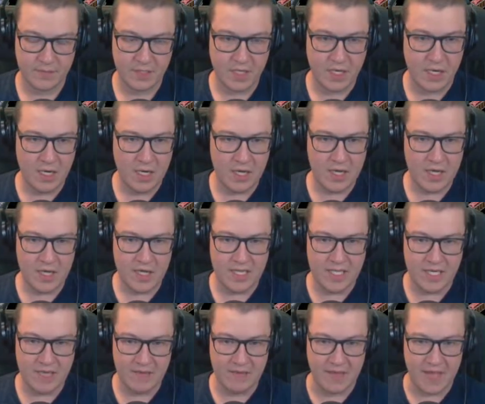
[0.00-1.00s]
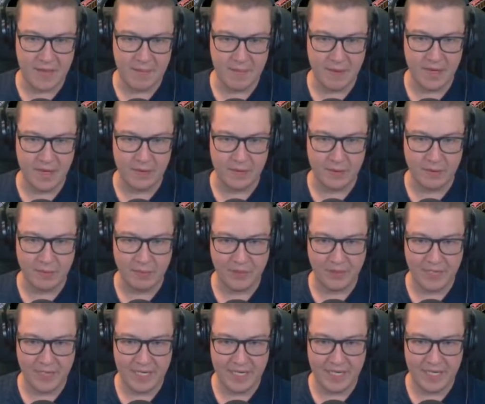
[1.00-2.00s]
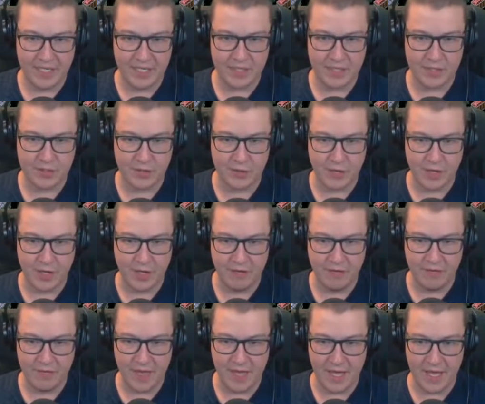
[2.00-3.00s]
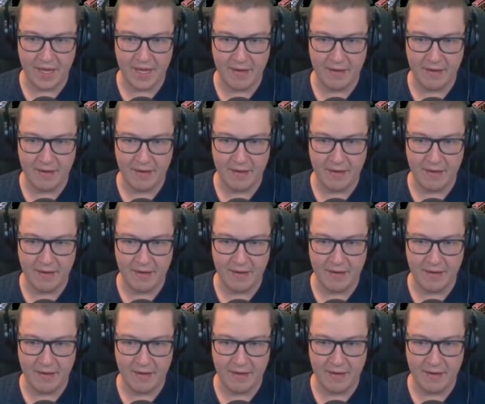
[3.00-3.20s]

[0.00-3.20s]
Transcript: I like the idea of that being all completely cornered off there.